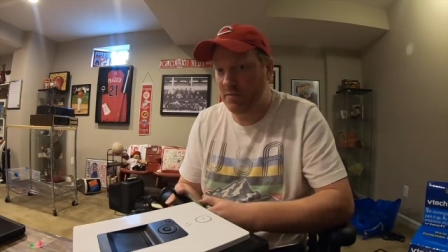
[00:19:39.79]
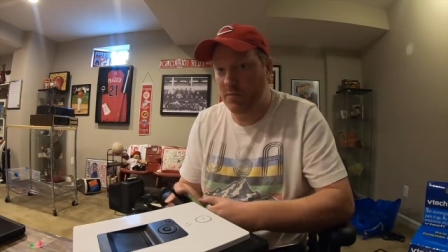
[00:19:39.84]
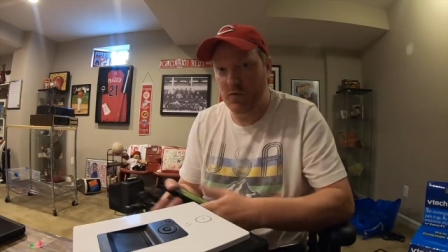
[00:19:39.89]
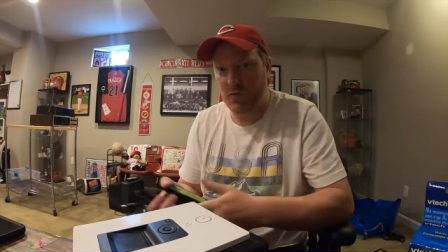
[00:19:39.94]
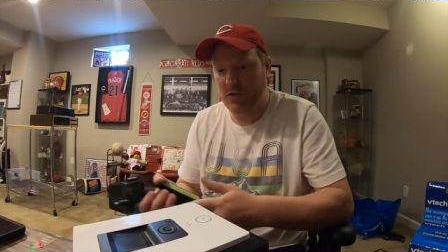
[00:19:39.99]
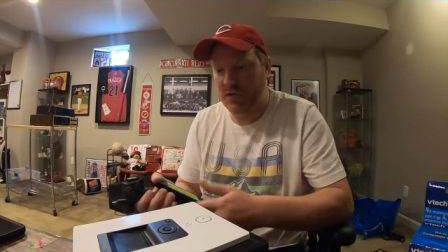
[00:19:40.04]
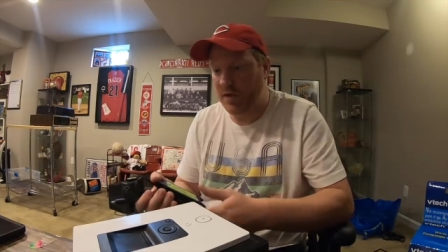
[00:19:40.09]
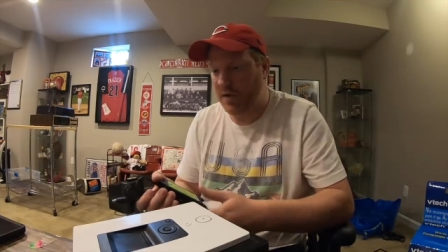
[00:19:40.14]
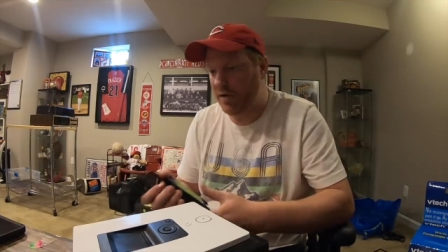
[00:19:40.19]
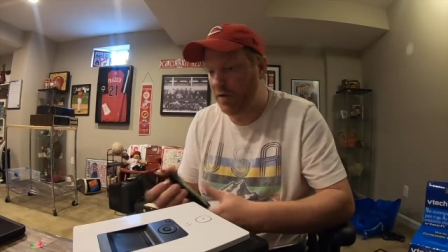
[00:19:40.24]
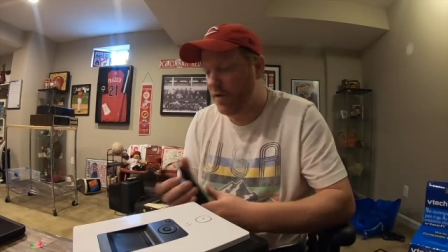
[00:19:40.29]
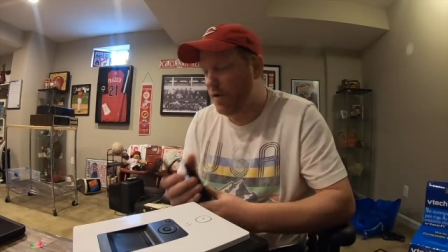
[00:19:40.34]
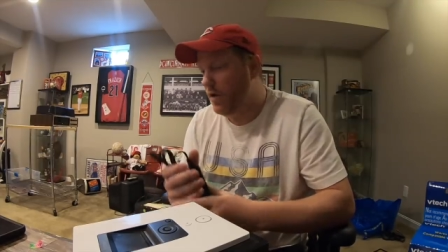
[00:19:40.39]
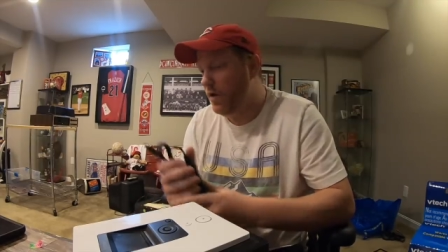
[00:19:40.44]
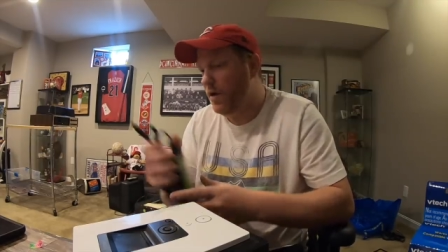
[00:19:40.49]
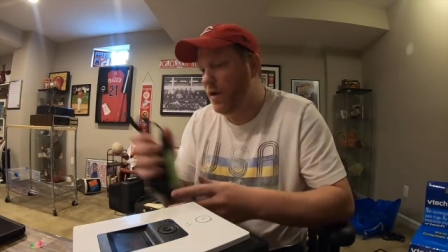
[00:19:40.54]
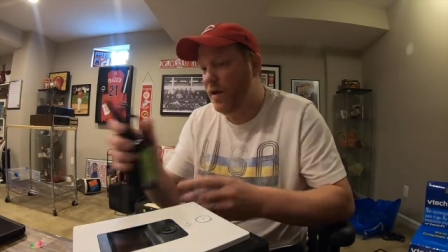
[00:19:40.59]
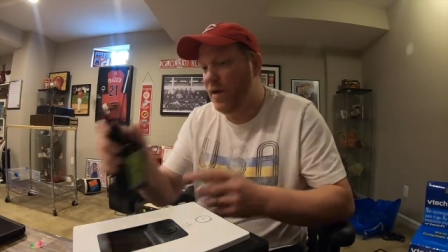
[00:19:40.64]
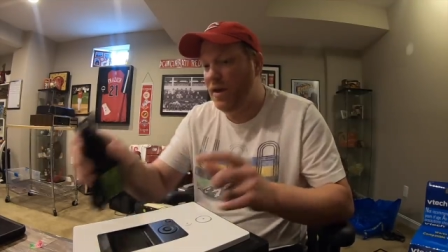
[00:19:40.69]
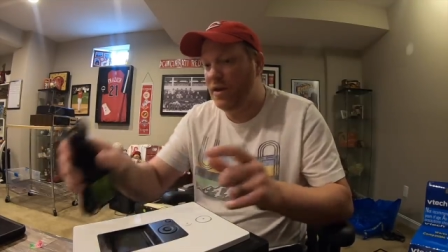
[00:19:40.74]
We'll see.
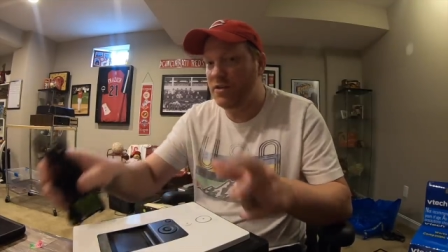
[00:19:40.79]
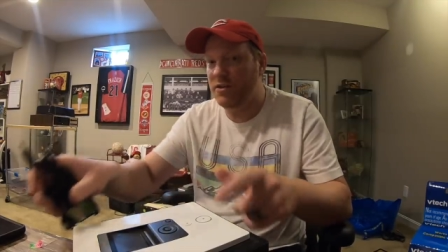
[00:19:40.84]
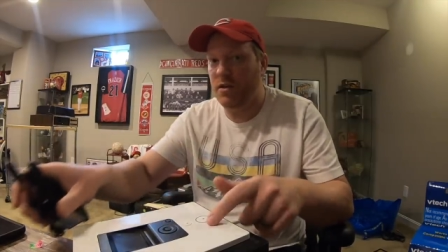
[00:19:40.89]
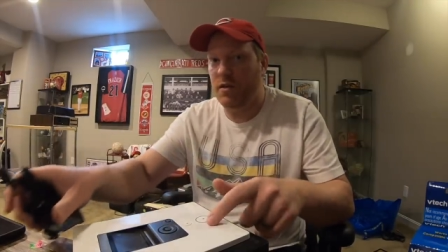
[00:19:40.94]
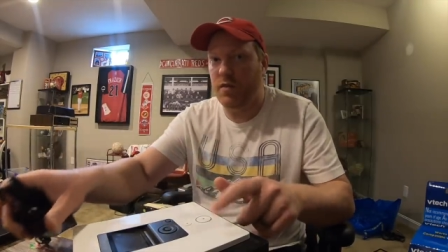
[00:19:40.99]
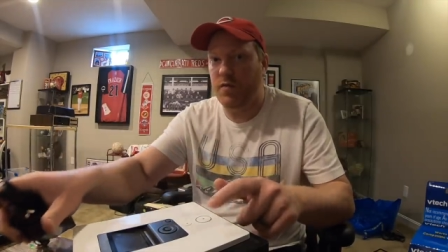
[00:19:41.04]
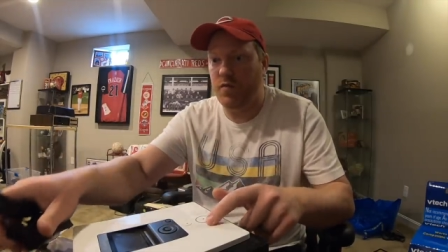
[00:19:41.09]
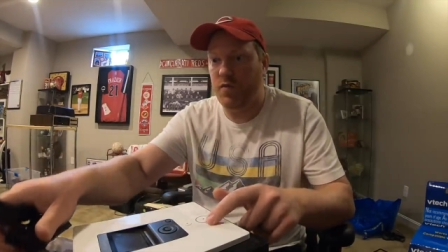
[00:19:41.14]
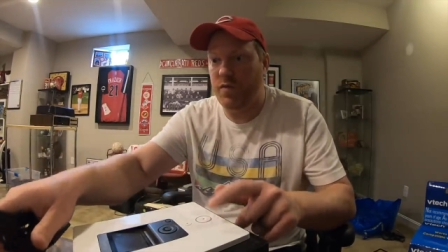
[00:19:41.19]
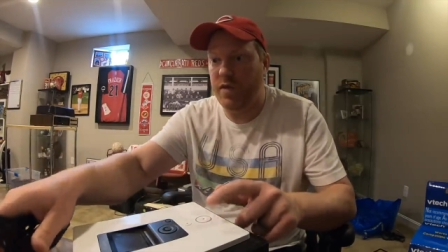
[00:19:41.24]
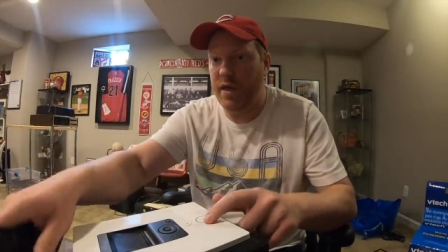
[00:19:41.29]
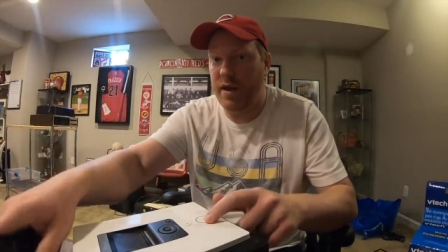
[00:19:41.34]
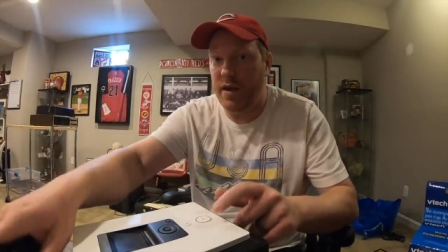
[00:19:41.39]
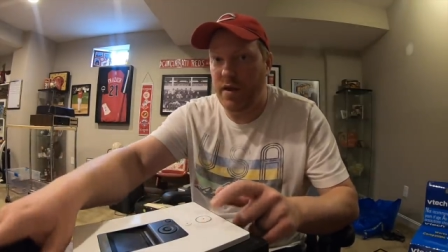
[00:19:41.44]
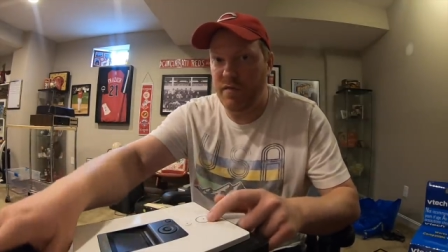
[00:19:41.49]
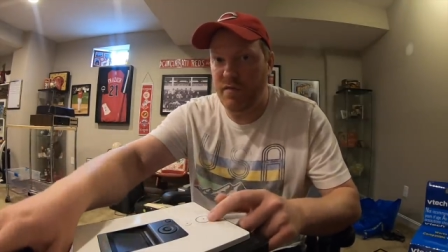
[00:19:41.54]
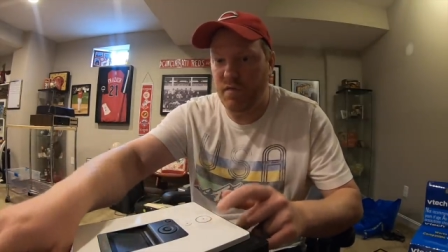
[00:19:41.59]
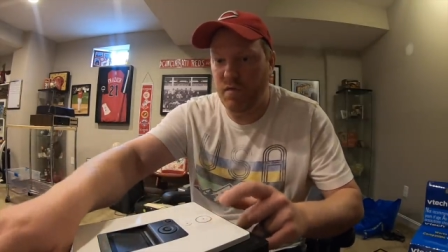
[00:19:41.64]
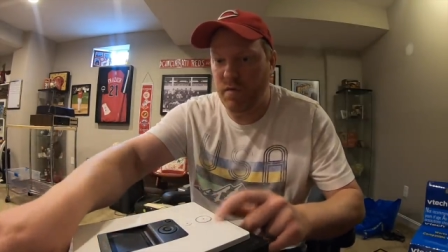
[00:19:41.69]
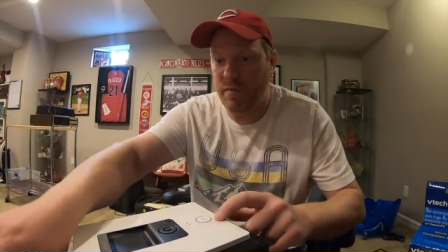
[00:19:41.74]
He actually threw that
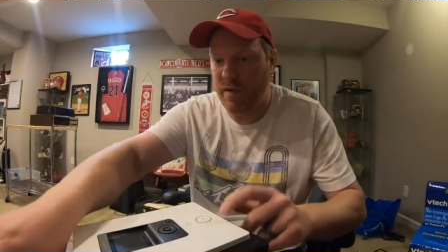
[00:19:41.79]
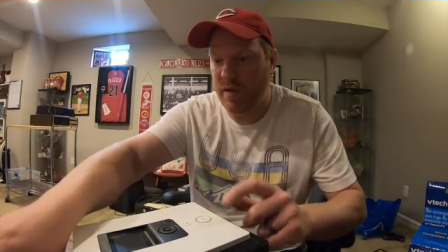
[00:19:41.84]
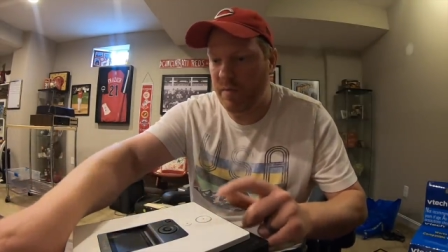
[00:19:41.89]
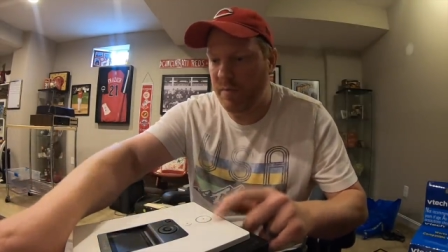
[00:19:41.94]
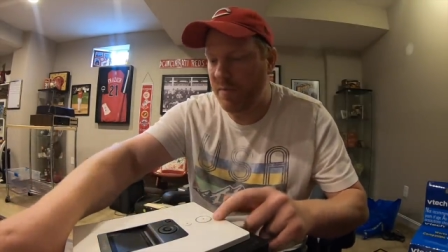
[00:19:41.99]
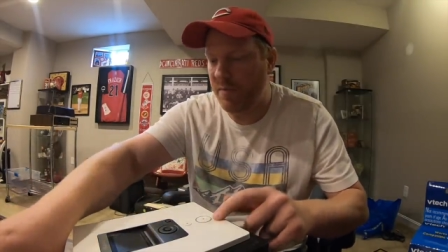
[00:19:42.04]
in for me